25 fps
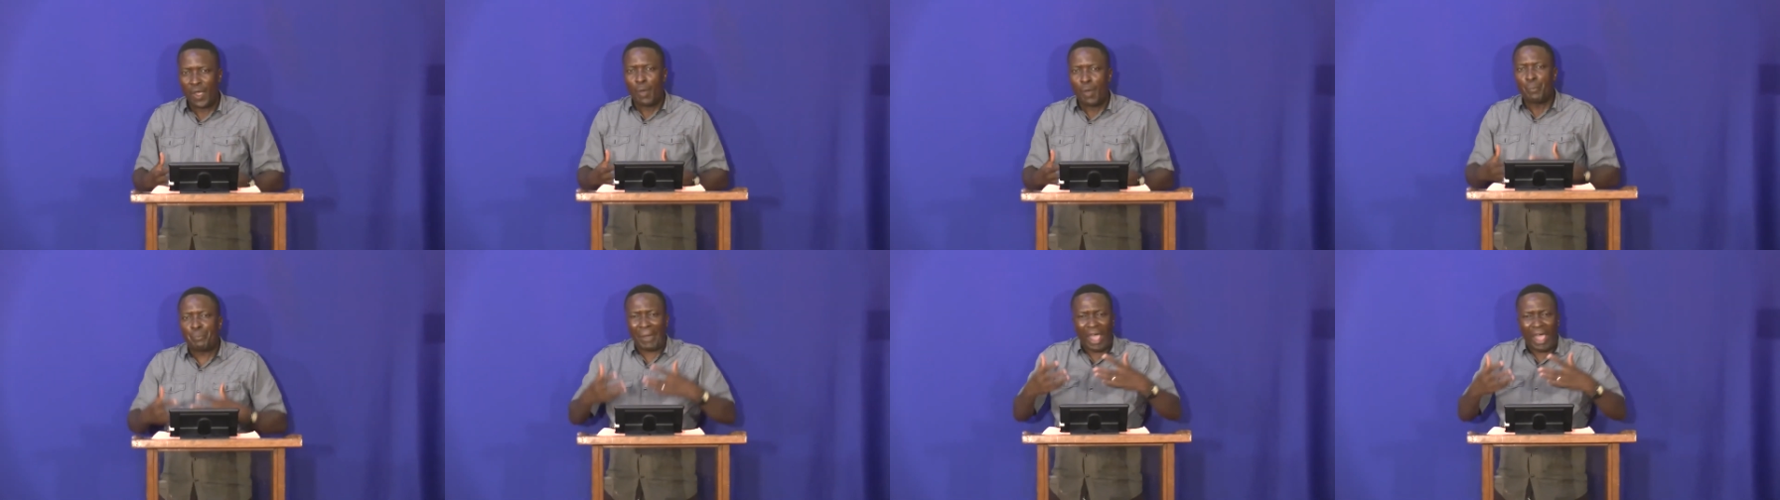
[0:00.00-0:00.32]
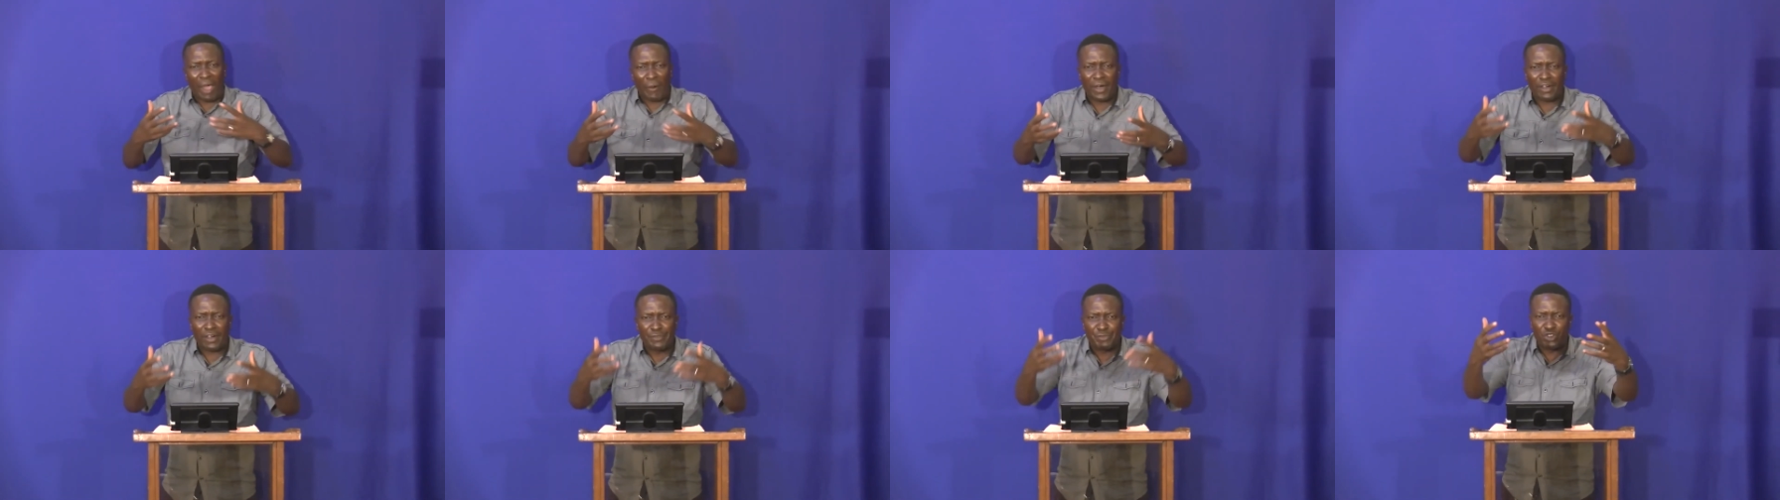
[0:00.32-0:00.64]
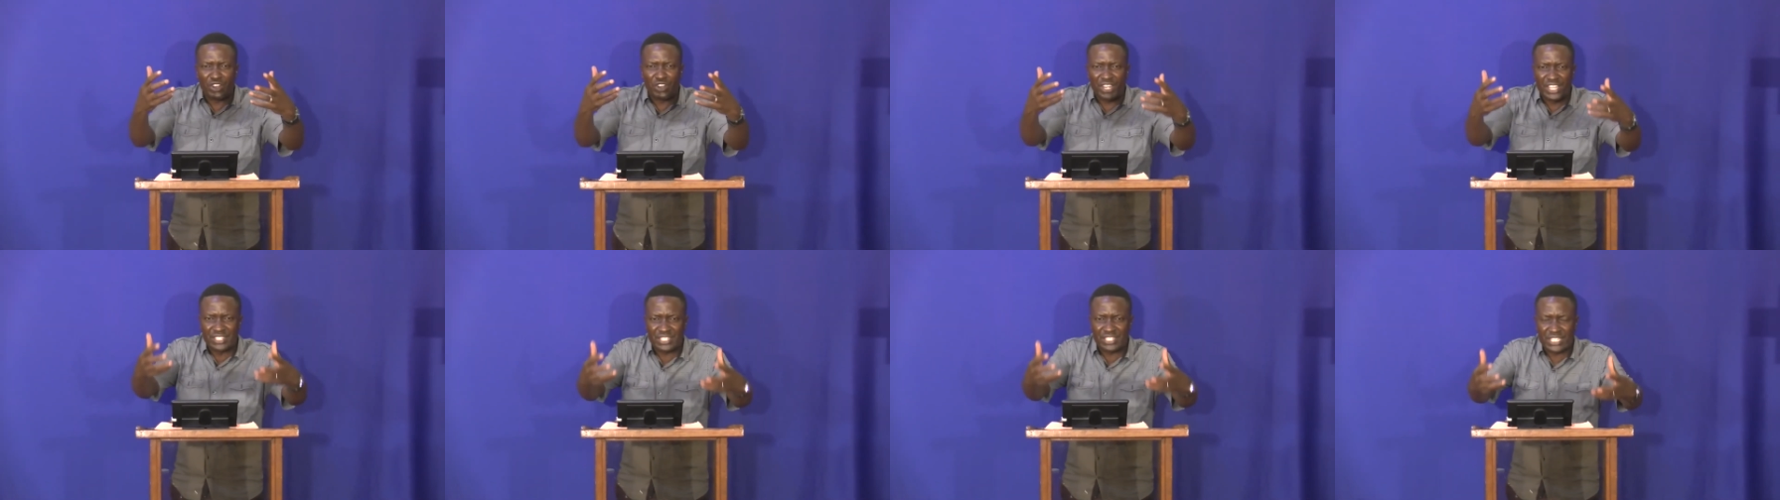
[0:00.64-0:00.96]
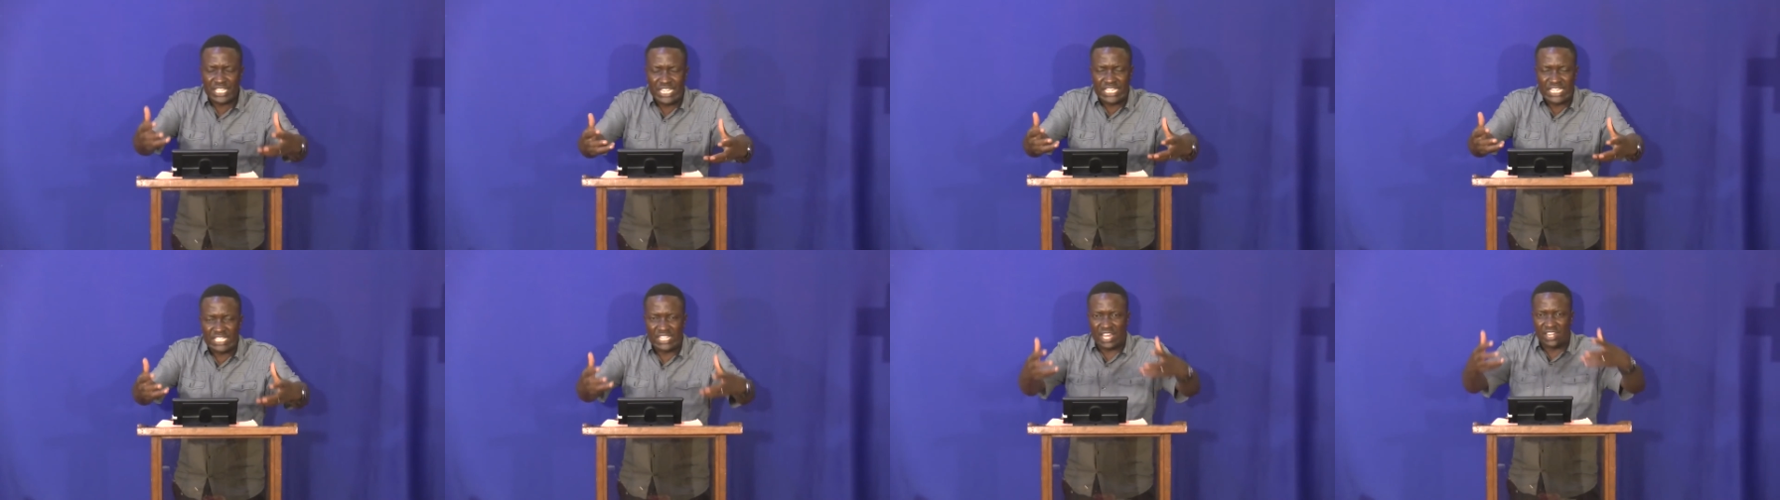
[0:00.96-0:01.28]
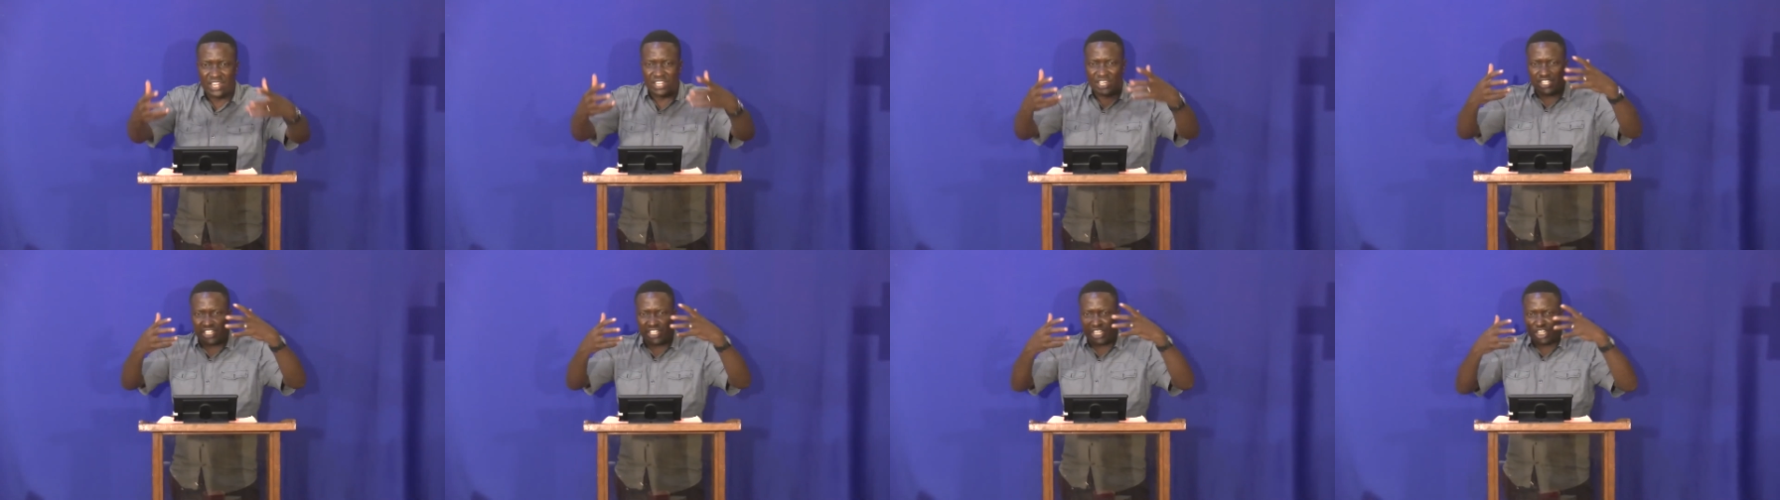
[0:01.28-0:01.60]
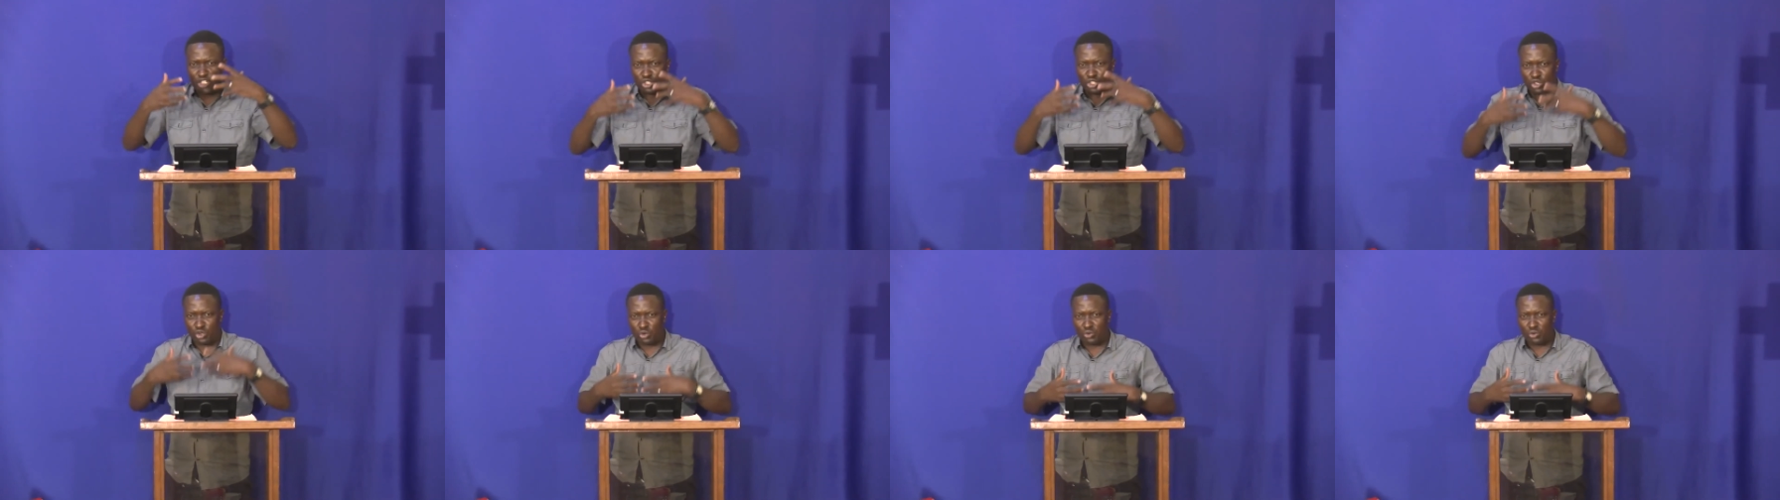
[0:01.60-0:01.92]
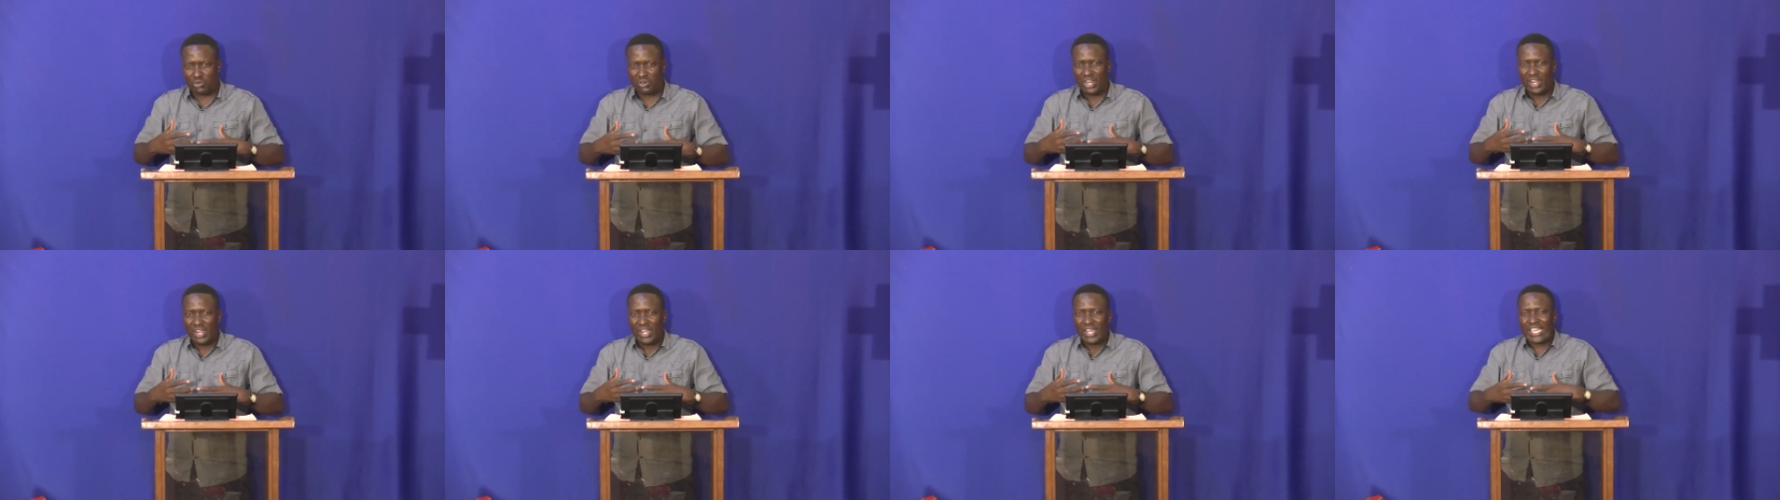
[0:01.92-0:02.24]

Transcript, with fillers: Powerful is he that is in you.